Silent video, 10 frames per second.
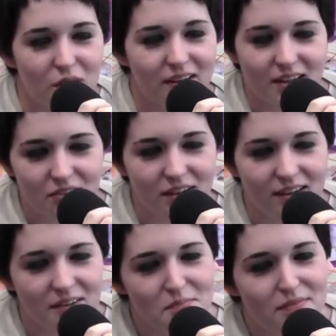what
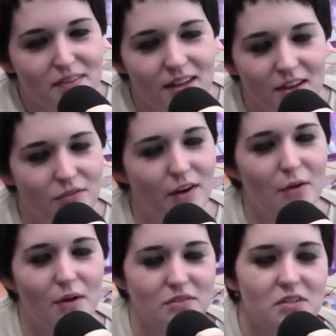Eva and Frank
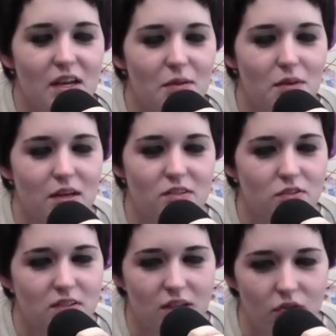will have to say because they're
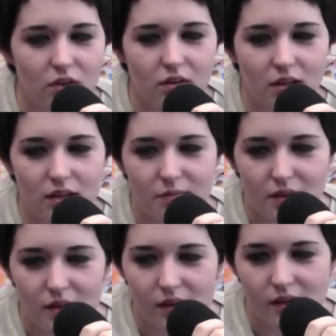definitely
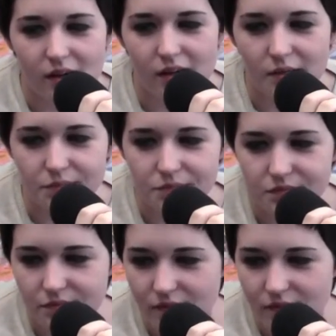um,